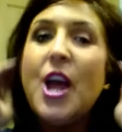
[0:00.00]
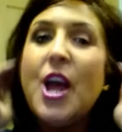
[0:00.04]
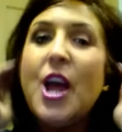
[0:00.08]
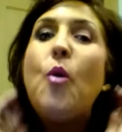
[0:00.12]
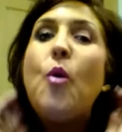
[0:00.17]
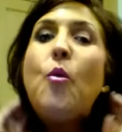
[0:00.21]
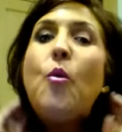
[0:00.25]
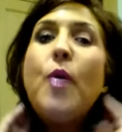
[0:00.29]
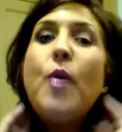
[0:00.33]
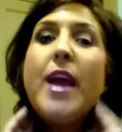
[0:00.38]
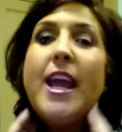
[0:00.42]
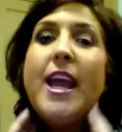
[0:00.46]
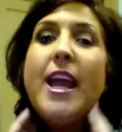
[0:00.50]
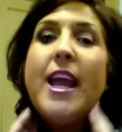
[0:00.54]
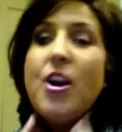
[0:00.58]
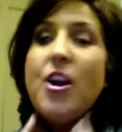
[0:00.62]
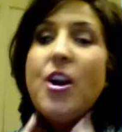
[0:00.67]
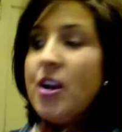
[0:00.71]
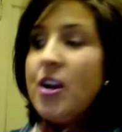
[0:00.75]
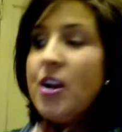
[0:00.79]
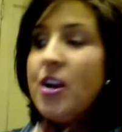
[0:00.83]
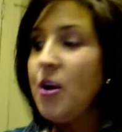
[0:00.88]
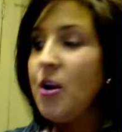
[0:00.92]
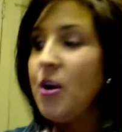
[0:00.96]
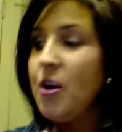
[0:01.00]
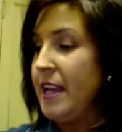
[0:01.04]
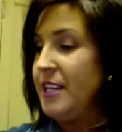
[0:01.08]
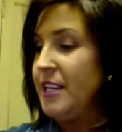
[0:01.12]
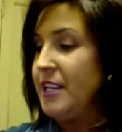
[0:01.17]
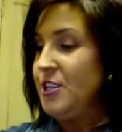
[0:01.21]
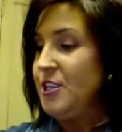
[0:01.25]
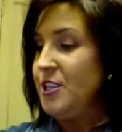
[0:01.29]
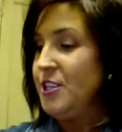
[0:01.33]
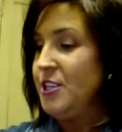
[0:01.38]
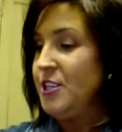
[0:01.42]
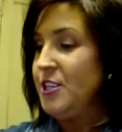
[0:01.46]
We are going
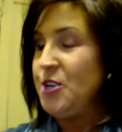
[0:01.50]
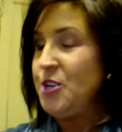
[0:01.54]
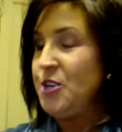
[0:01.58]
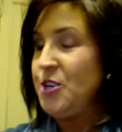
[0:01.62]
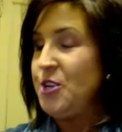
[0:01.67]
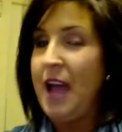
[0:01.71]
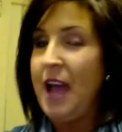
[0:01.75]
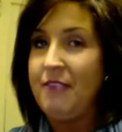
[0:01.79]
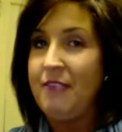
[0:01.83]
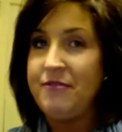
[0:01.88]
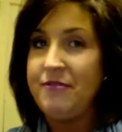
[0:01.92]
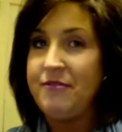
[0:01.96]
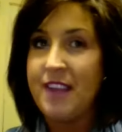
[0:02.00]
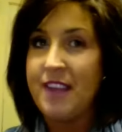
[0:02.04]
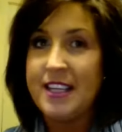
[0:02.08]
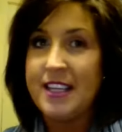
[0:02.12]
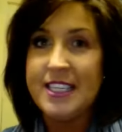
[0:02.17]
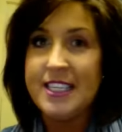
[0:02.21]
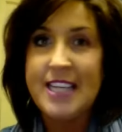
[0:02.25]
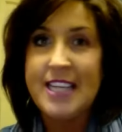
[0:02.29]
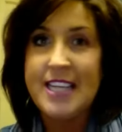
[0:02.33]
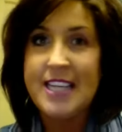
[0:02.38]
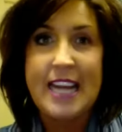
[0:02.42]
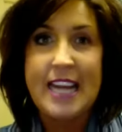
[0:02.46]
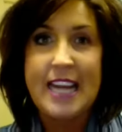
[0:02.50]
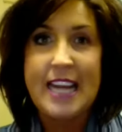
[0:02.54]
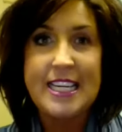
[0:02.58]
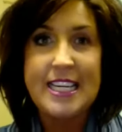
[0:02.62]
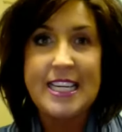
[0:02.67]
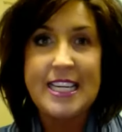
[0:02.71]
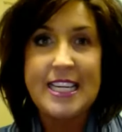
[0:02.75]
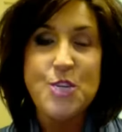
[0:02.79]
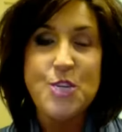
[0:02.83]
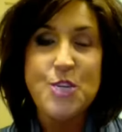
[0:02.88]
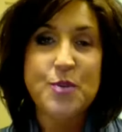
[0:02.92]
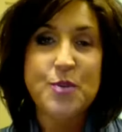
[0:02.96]
to have fun tonight and teach
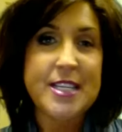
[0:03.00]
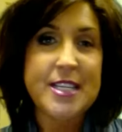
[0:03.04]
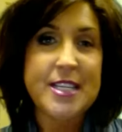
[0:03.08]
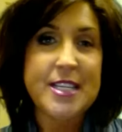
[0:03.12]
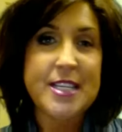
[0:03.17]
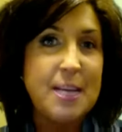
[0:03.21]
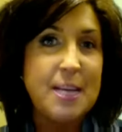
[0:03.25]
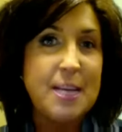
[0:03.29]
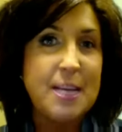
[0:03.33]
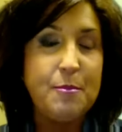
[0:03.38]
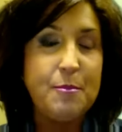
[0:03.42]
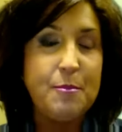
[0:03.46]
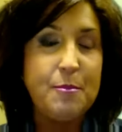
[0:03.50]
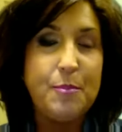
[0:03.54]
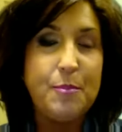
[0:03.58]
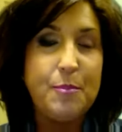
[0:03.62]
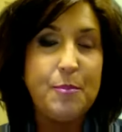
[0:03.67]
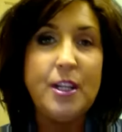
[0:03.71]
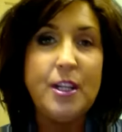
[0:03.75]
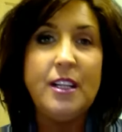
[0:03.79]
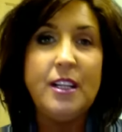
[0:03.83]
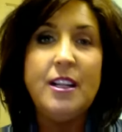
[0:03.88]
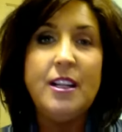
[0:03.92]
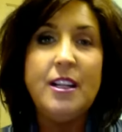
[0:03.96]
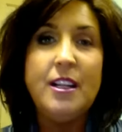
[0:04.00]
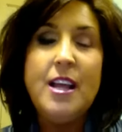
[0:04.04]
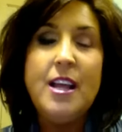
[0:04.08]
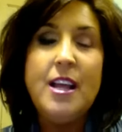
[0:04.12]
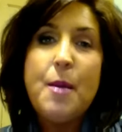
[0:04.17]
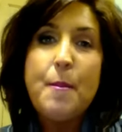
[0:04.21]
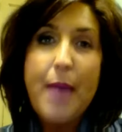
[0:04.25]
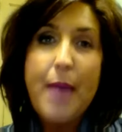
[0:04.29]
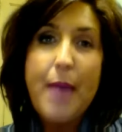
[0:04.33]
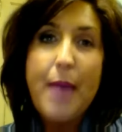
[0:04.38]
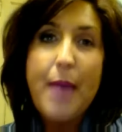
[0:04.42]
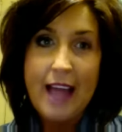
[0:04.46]
you a simple,
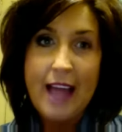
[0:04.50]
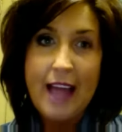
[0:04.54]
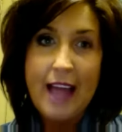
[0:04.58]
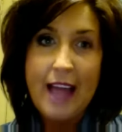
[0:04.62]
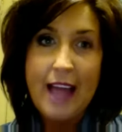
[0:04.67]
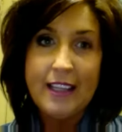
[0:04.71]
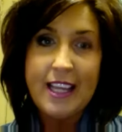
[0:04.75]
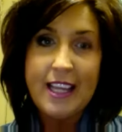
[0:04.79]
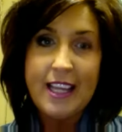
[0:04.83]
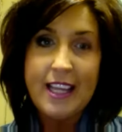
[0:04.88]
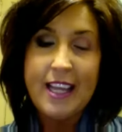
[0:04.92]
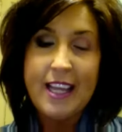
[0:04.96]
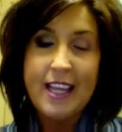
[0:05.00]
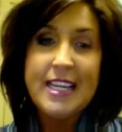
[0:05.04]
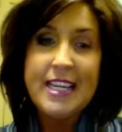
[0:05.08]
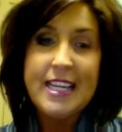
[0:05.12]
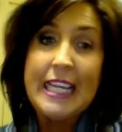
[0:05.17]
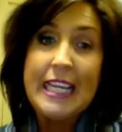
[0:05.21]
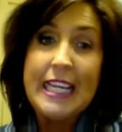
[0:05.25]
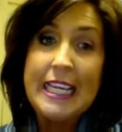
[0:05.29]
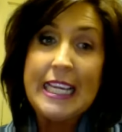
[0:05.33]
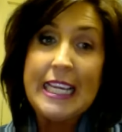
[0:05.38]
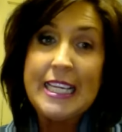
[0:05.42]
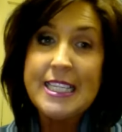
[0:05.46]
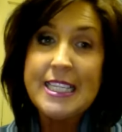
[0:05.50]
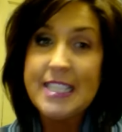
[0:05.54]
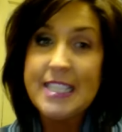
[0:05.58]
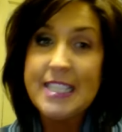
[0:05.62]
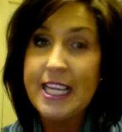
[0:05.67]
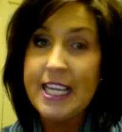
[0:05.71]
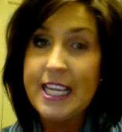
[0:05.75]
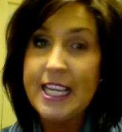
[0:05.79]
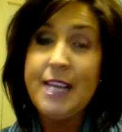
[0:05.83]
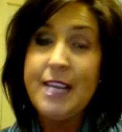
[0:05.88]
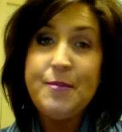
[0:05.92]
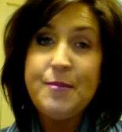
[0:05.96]
elegant,
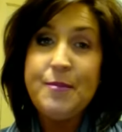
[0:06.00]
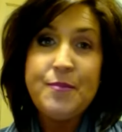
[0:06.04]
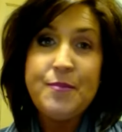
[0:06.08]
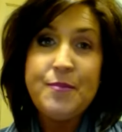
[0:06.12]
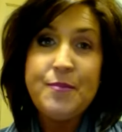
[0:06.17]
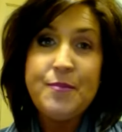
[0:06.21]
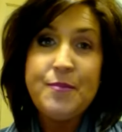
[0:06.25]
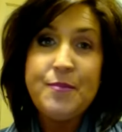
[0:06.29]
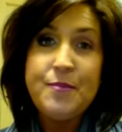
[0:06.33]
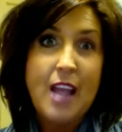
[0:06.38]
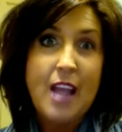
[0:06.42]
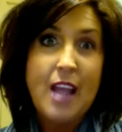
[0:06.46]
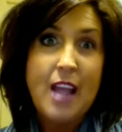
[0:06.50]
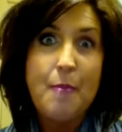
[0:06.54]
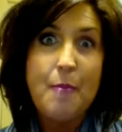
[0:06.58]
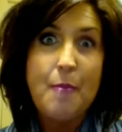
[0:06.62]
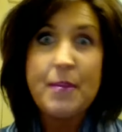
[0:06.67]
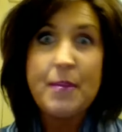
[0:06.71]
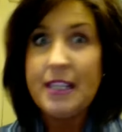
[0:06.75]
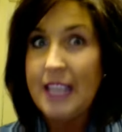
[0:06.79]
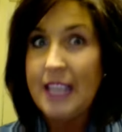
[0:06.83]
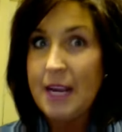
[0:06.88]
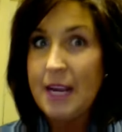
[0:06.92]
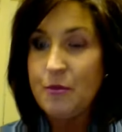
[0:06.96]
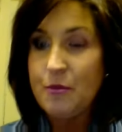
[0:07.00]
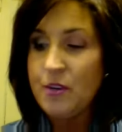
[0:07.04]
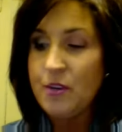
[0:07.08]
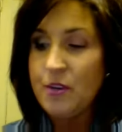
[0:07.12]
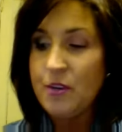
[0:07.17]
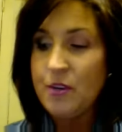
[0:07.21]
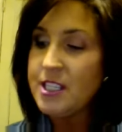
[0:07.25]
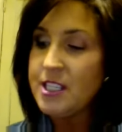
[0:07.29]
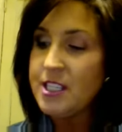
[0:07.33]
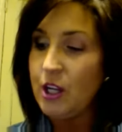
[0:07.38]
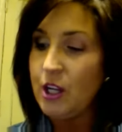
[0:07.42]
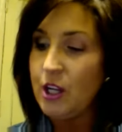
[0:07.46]
easy, glamorous
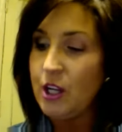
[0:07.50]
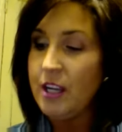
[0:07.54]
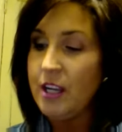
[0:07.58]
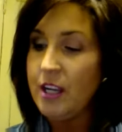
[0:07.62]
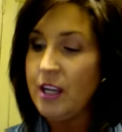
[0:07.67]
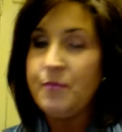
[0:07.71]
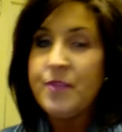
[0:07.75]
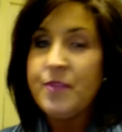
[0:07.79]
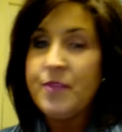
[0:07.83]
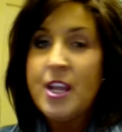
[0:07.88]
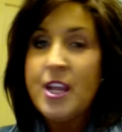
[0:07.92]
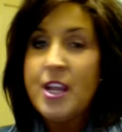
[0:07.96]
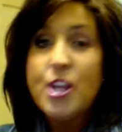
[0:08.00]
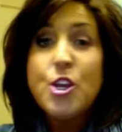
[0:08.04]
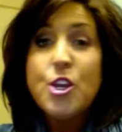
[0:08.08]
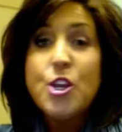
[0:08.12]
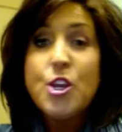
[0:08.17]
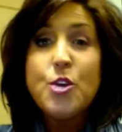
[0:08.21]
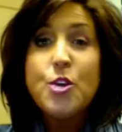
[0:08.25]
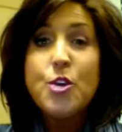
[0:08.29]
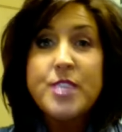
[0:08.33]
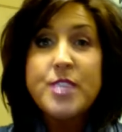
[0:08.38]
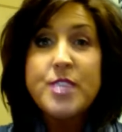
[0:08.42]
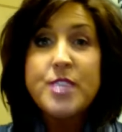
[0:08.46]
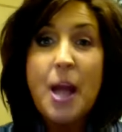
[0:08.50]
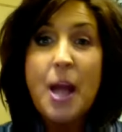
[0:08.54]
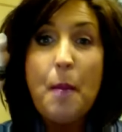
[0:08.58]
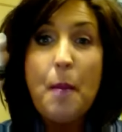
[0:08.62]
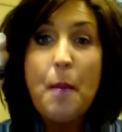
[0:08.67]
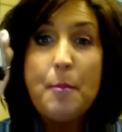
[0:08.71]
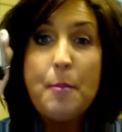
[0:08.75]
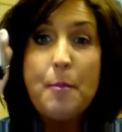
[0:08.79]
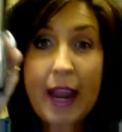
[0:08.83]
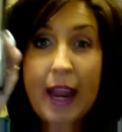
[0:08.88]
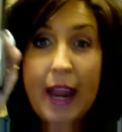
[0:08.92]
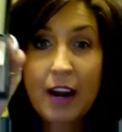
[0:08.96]
look using a
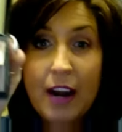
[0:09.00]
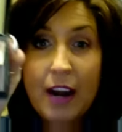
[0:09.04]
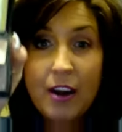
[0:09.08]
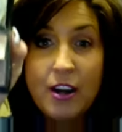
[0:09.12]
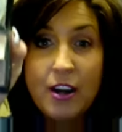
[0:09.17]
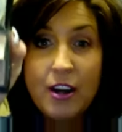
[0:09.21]
bare